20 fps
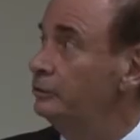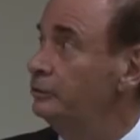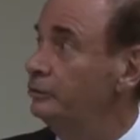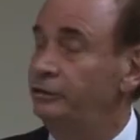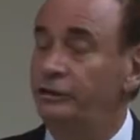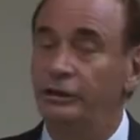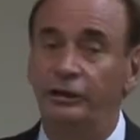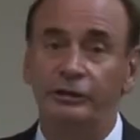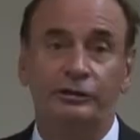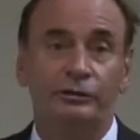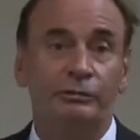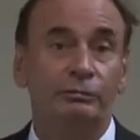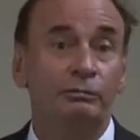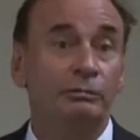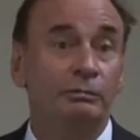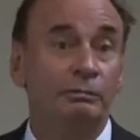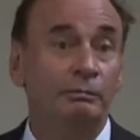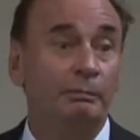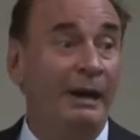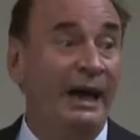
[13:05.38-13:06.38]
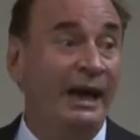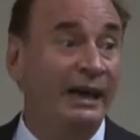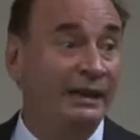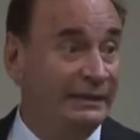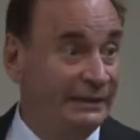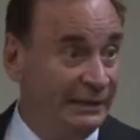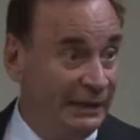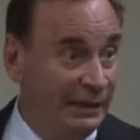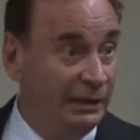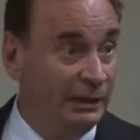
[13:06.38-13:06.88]
just to buy
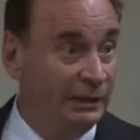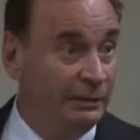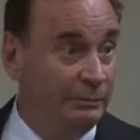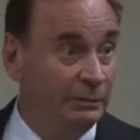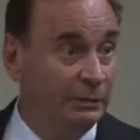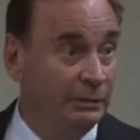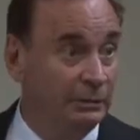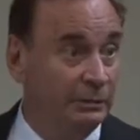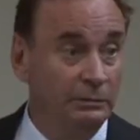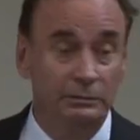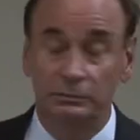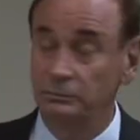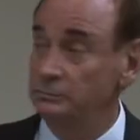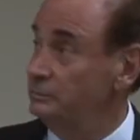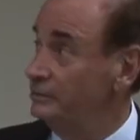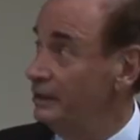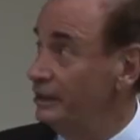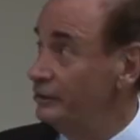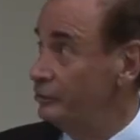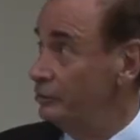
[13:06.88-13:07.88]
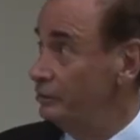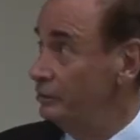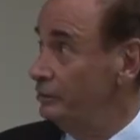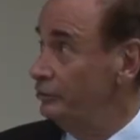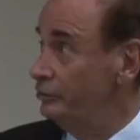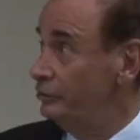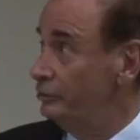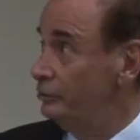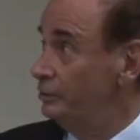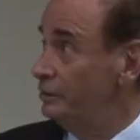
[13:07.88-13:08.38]
time. That's all
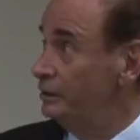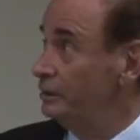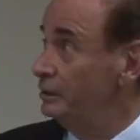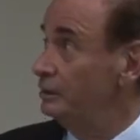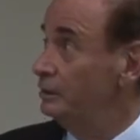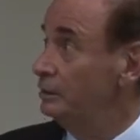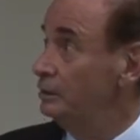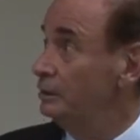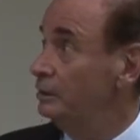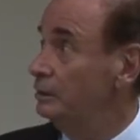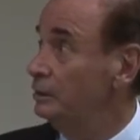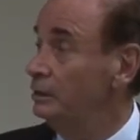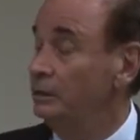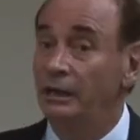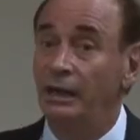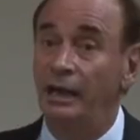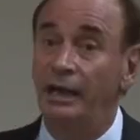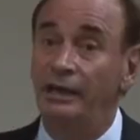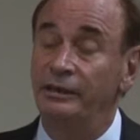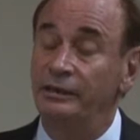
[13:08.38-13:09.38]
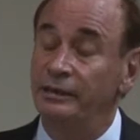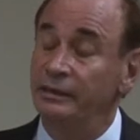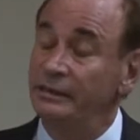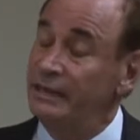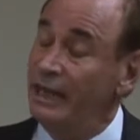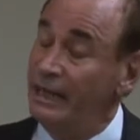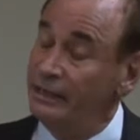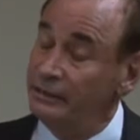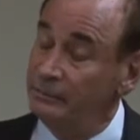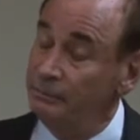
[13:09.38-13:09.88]
it's doing. And
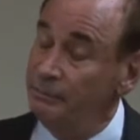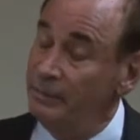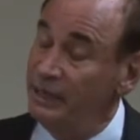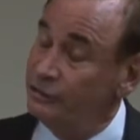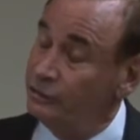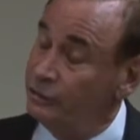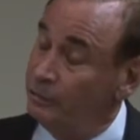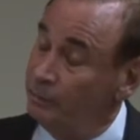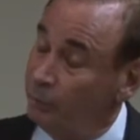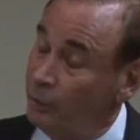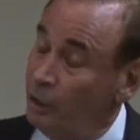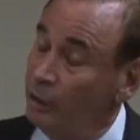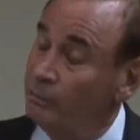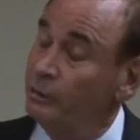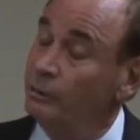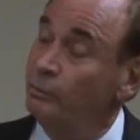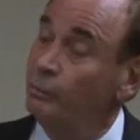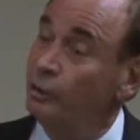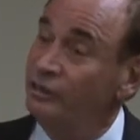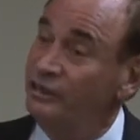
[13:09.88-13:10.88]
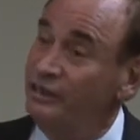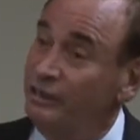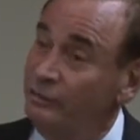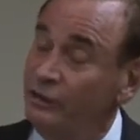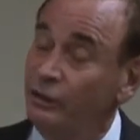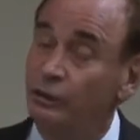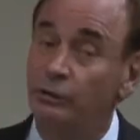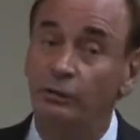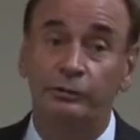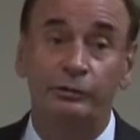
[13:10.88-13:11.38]
that makes the problem more
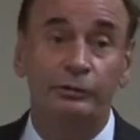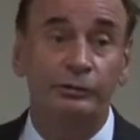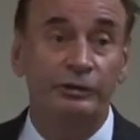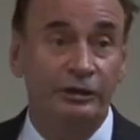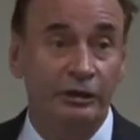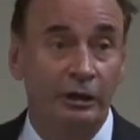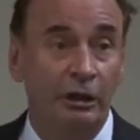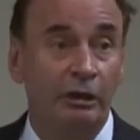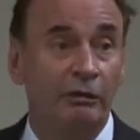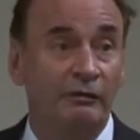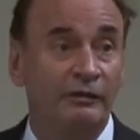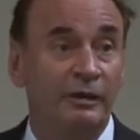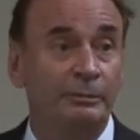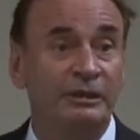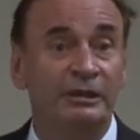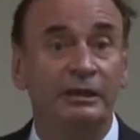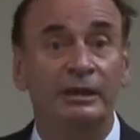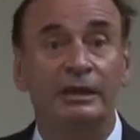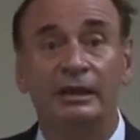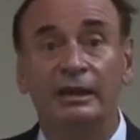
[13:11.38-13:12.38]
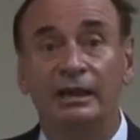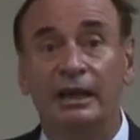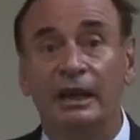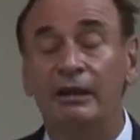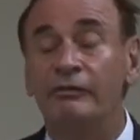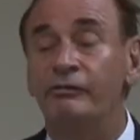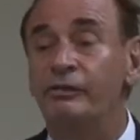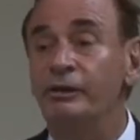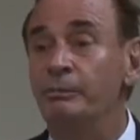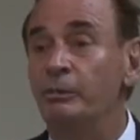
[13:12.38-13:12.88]
difficult to solve.
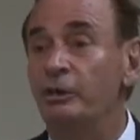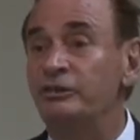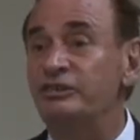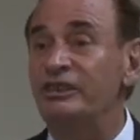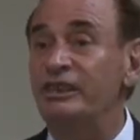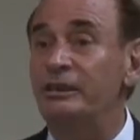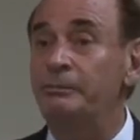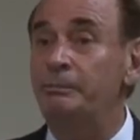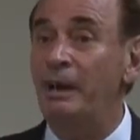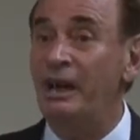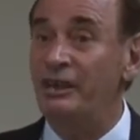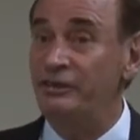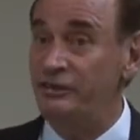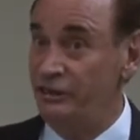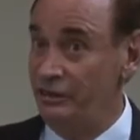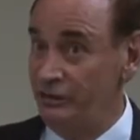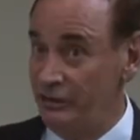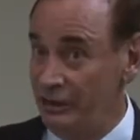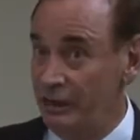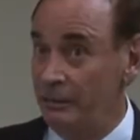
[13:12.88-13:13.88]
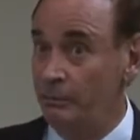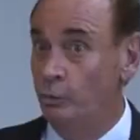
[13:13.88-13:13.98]
Every month that passes, there are